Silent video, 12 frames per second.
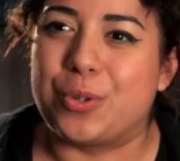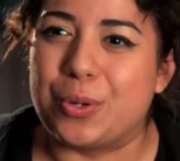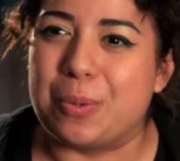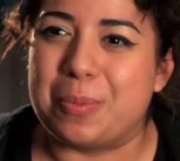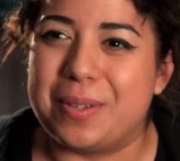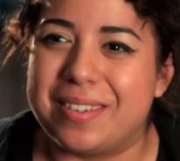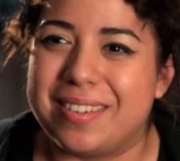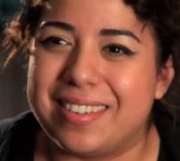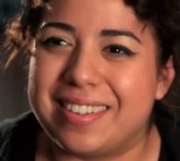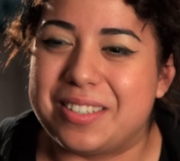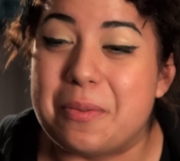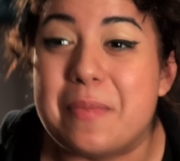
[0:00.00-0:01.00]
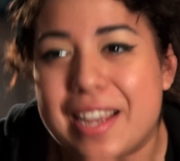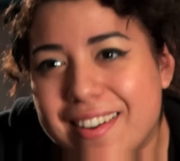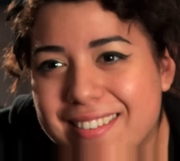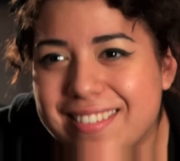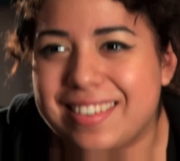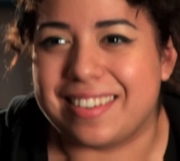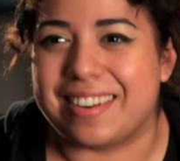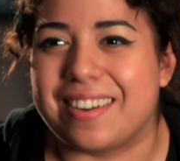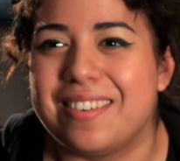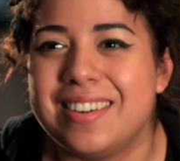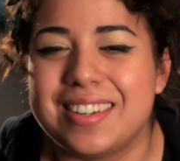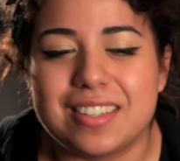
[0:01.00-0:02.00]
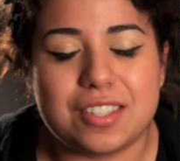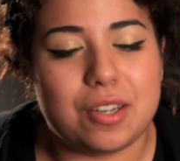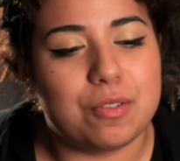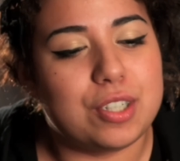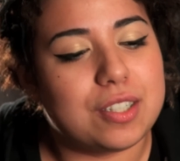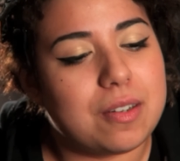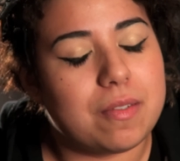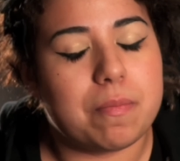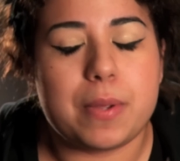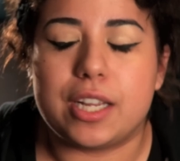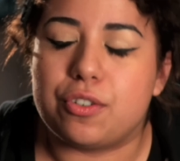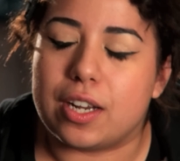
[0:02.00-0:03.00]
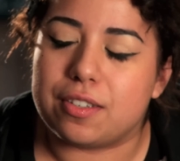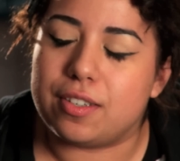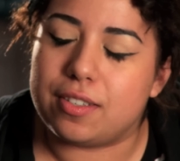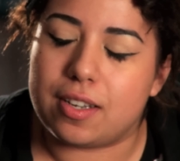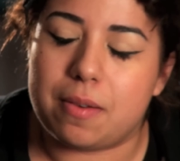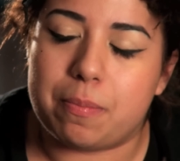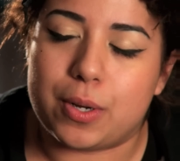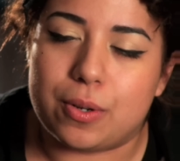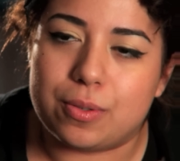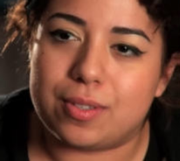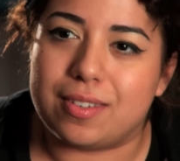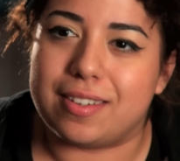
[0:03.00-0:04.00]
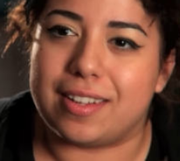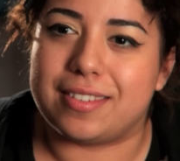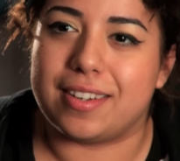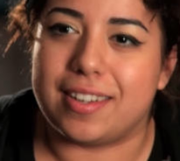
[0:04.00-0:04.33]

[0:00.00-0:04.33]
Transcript: group to me, you know. Uh-huh. So just pink dresses and bows, and that's